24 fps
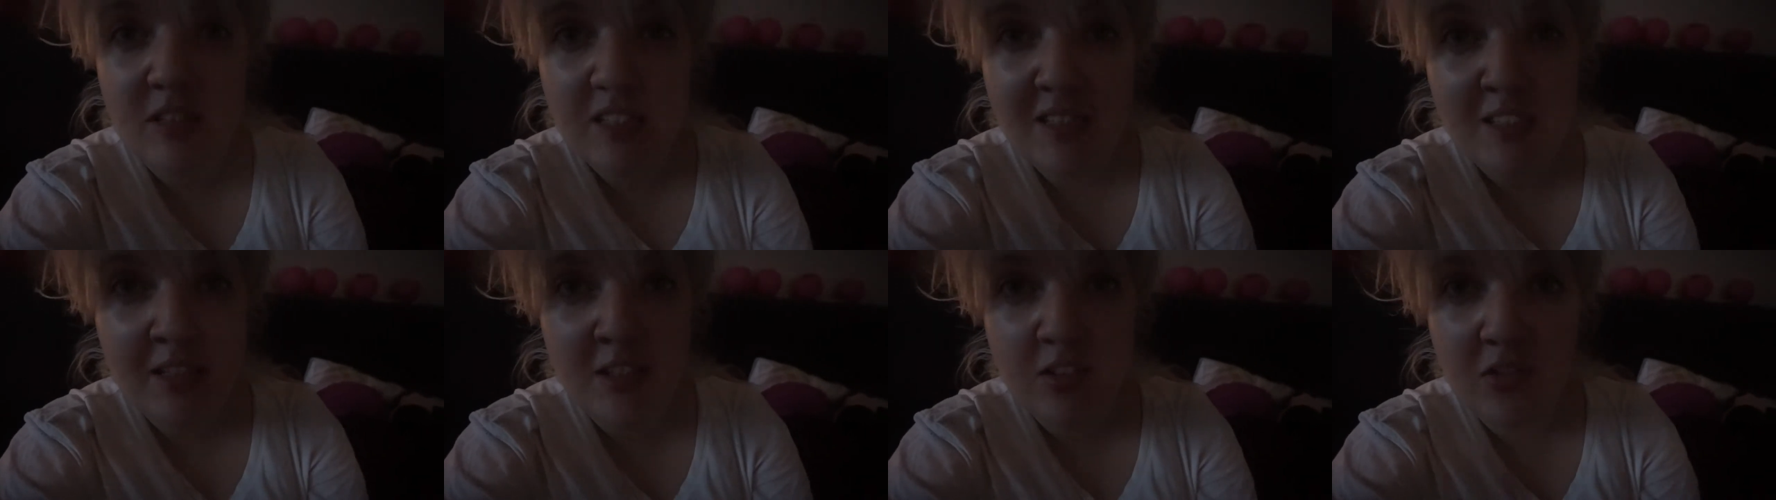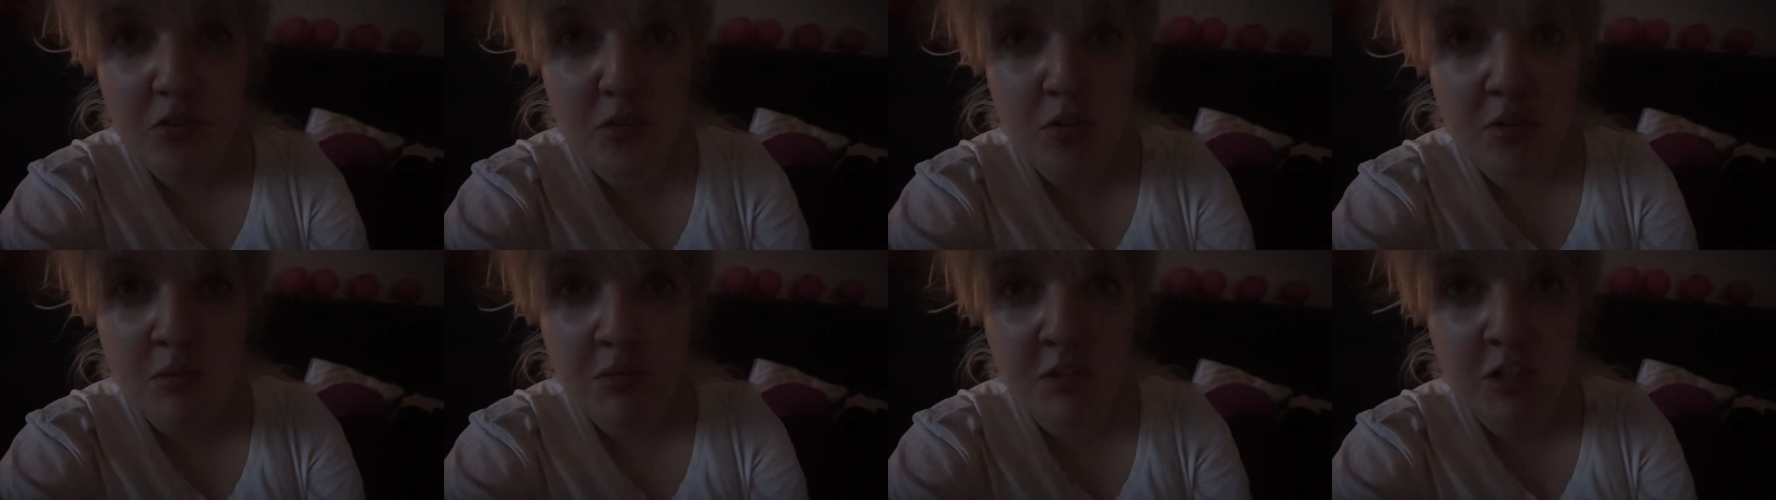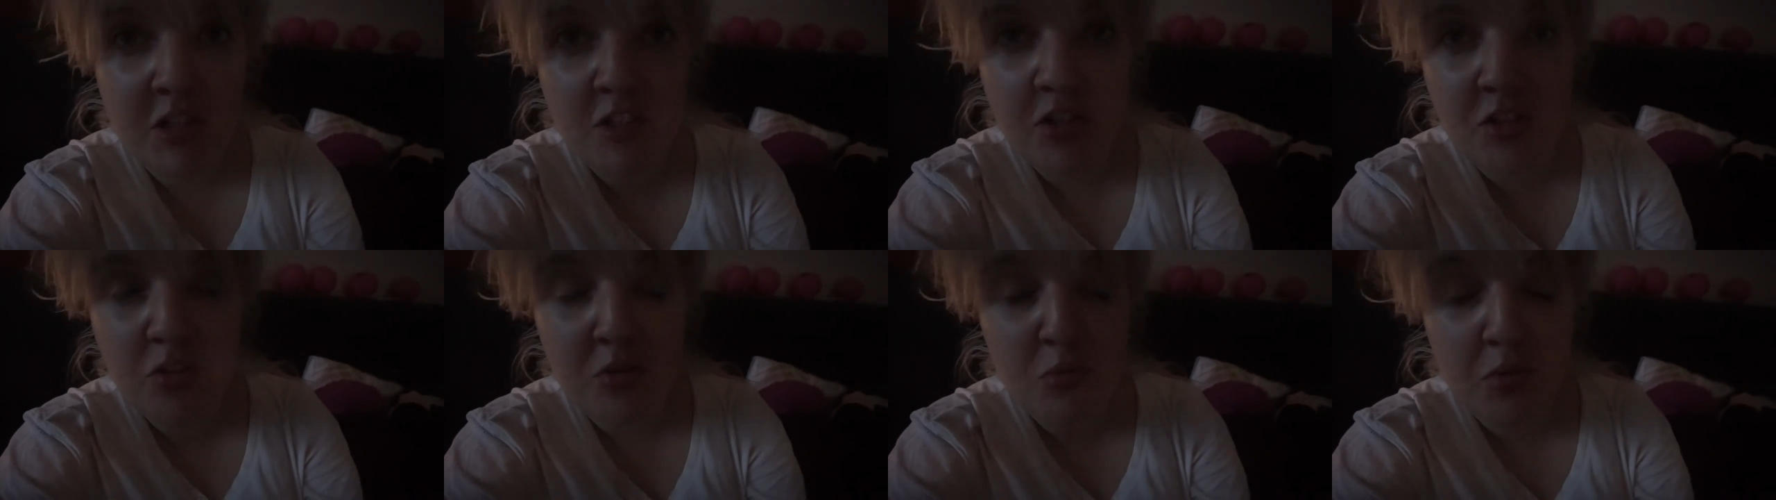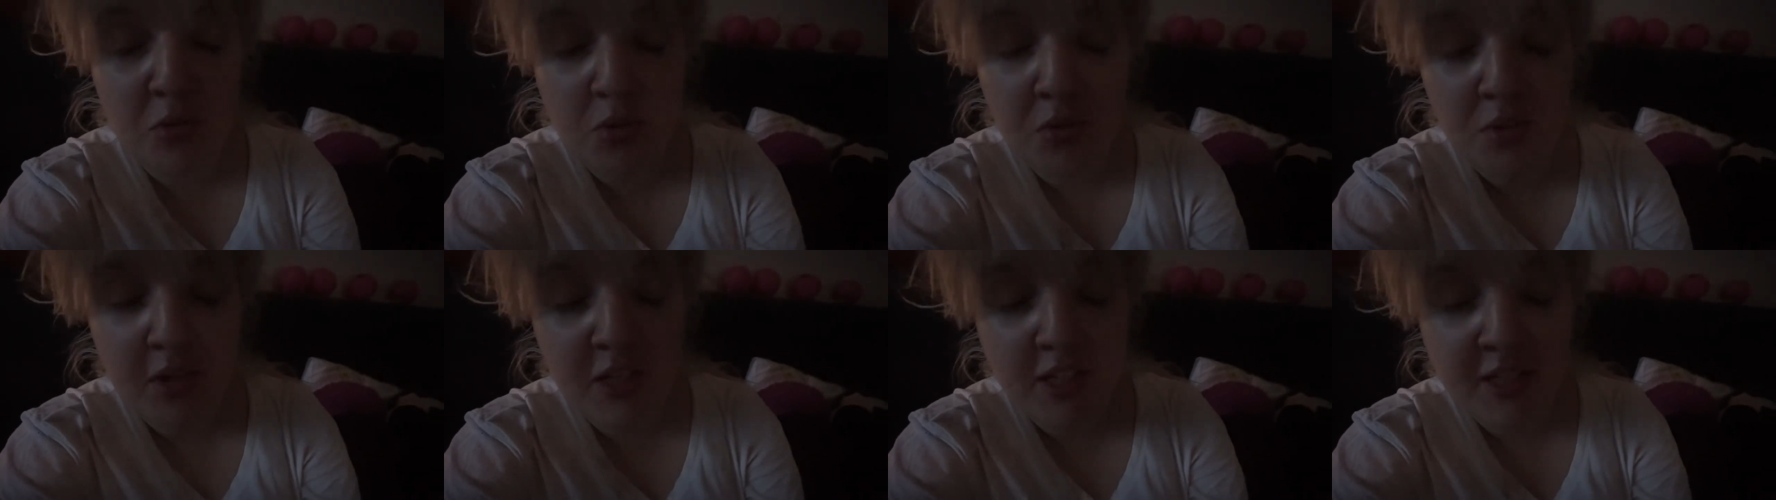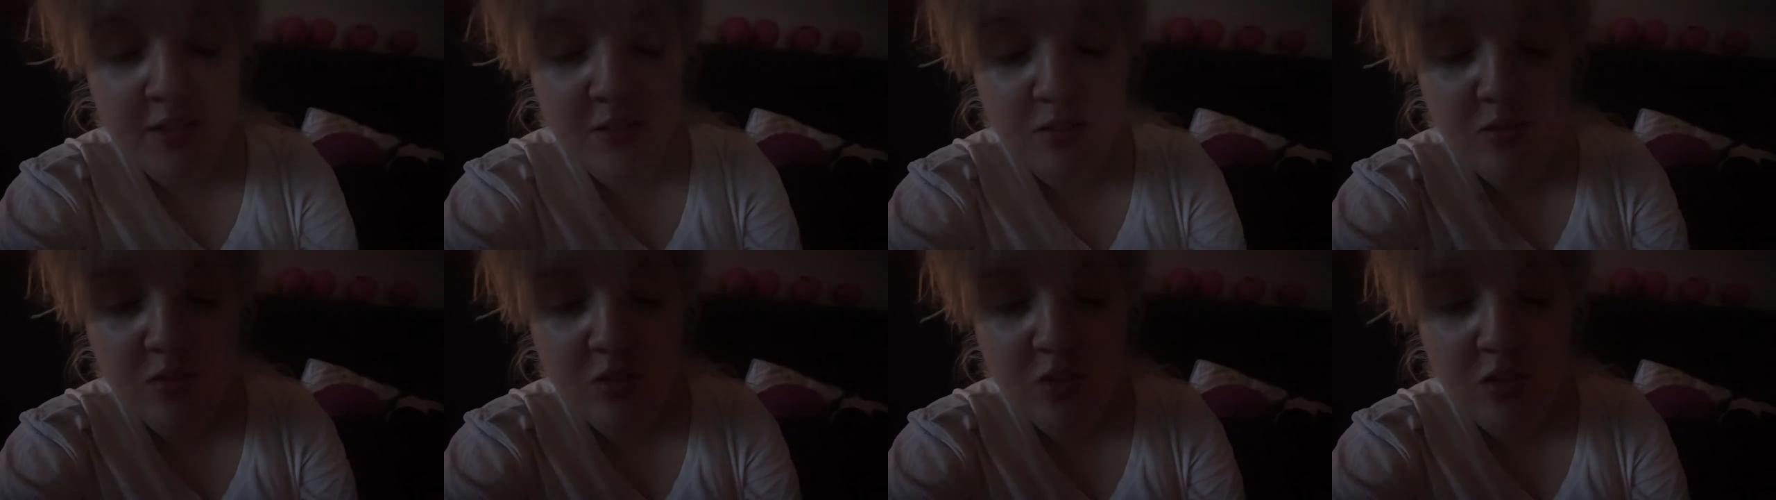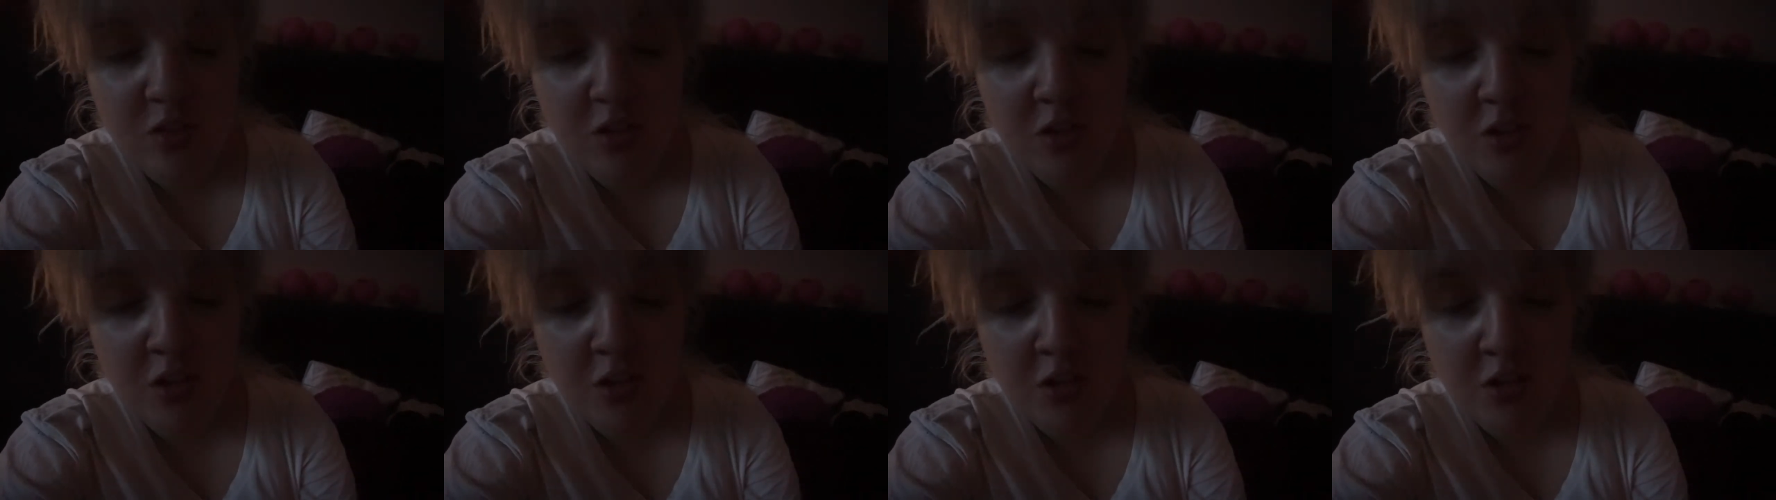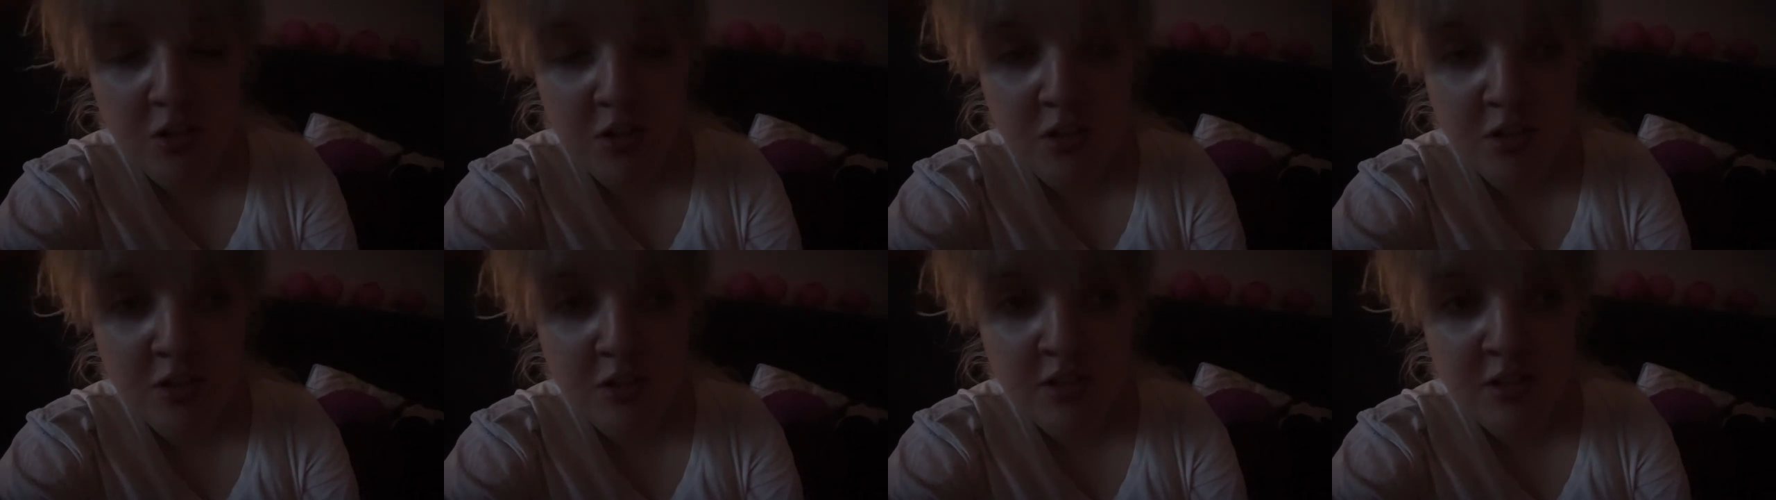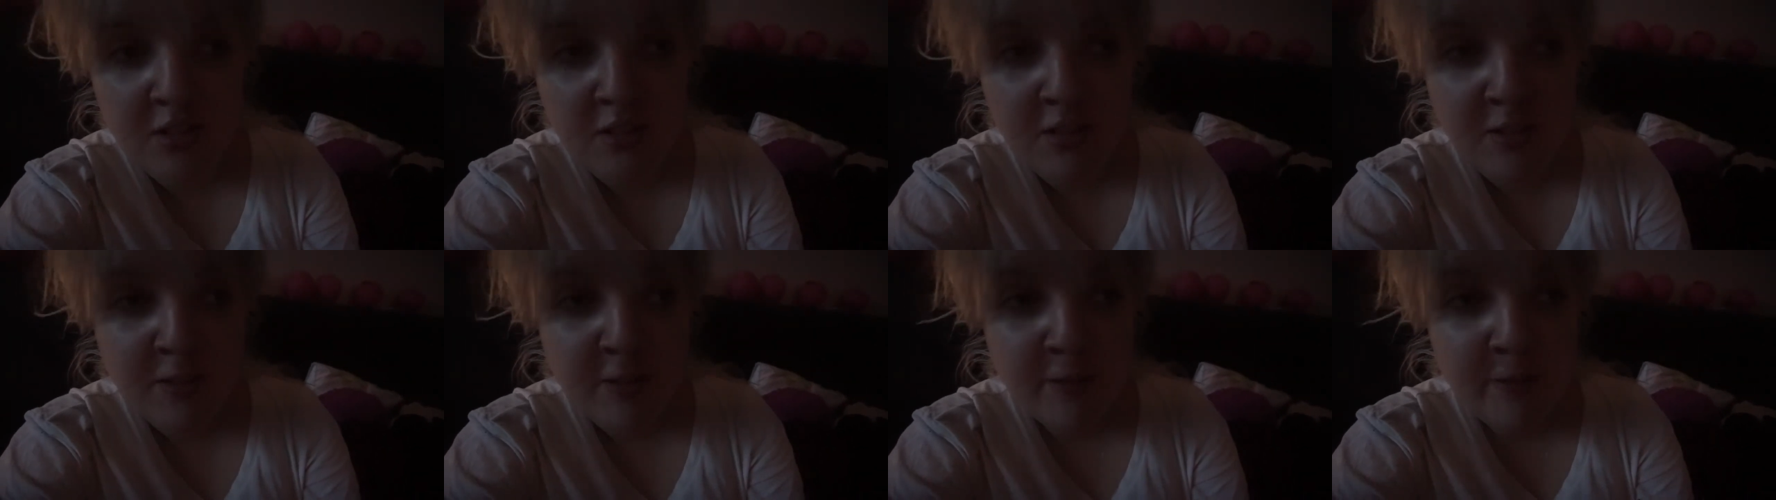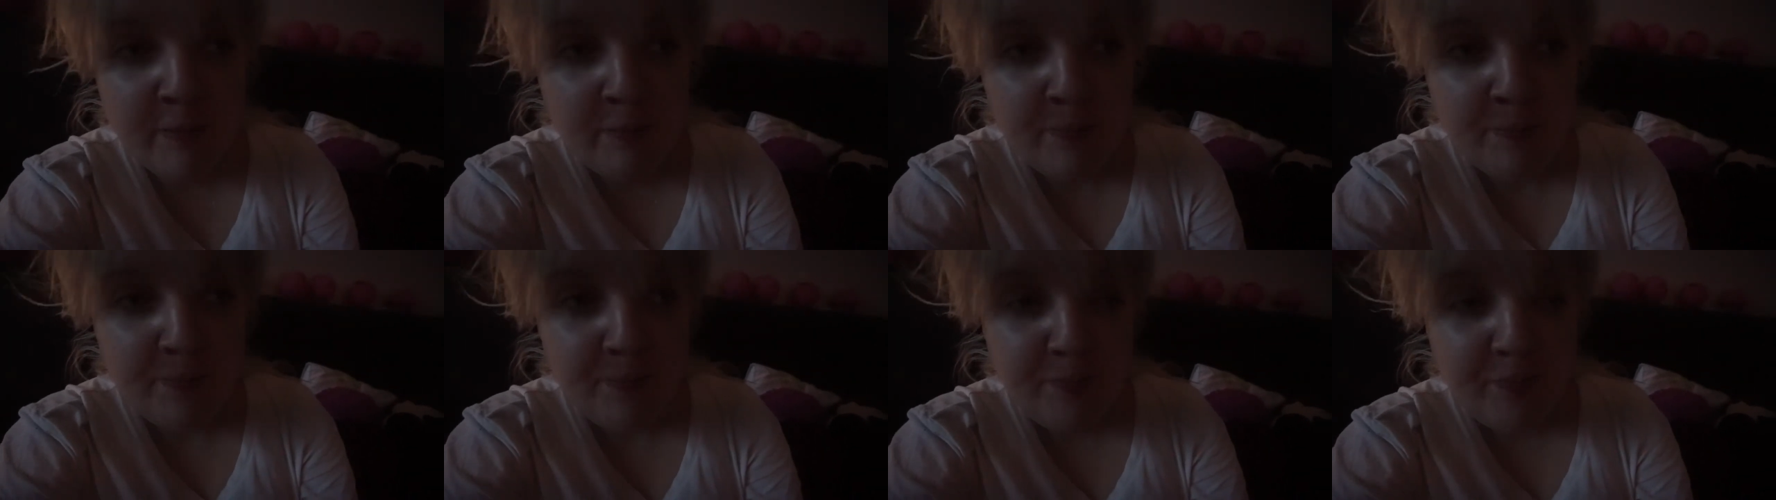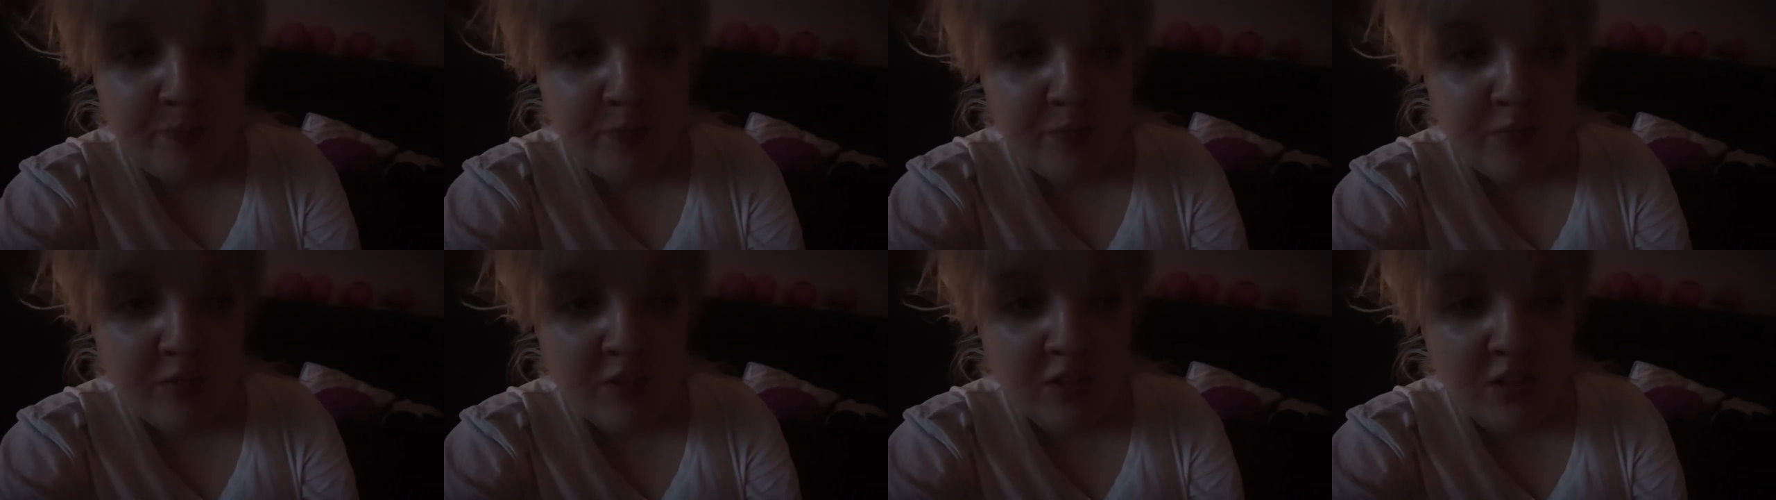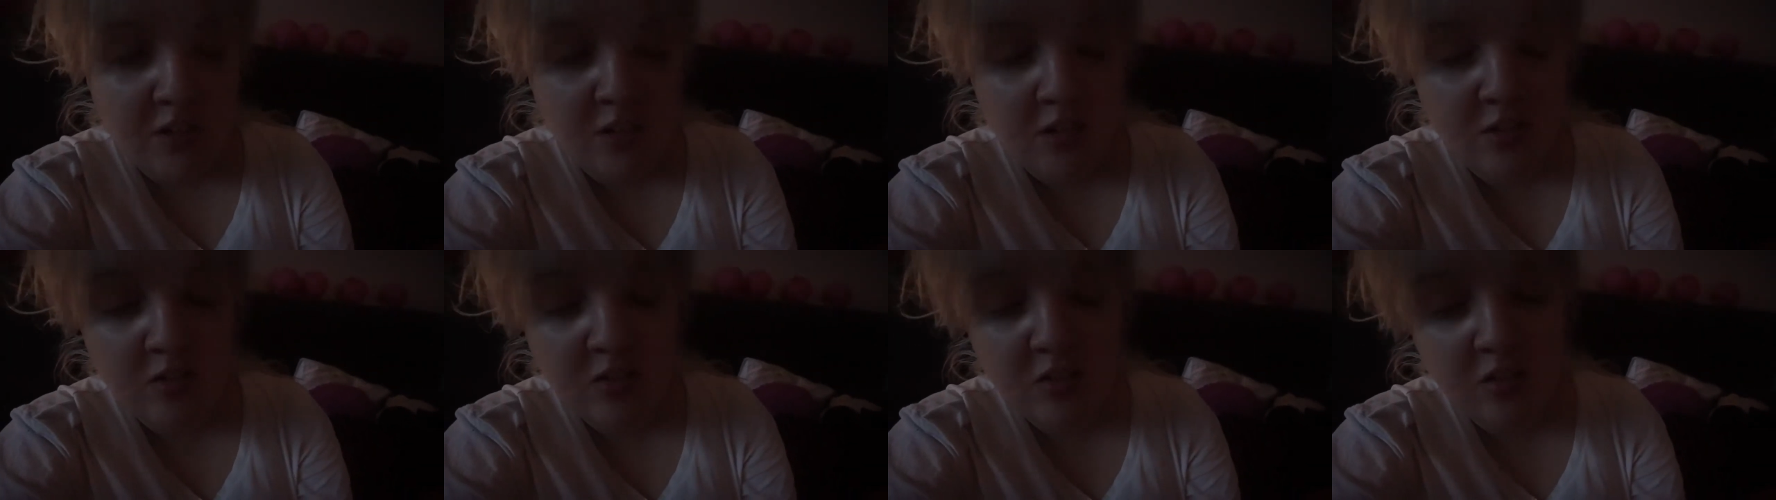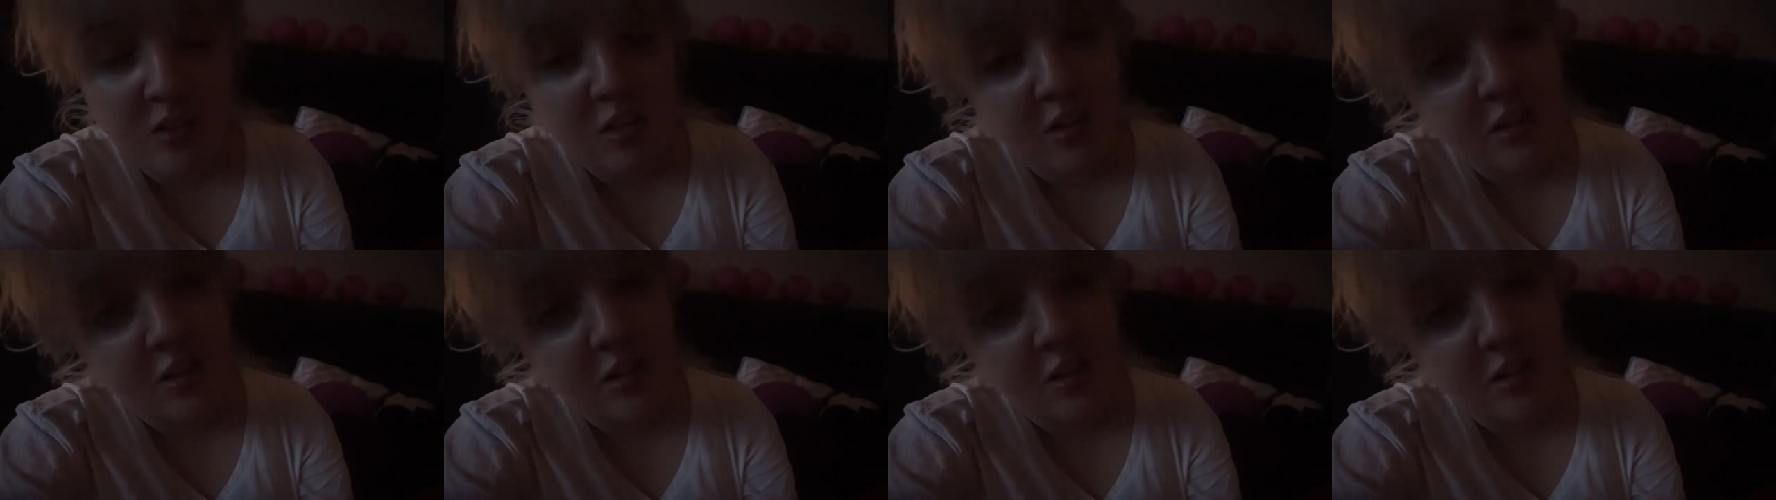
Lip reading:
No face is visible, so there are no lips to read.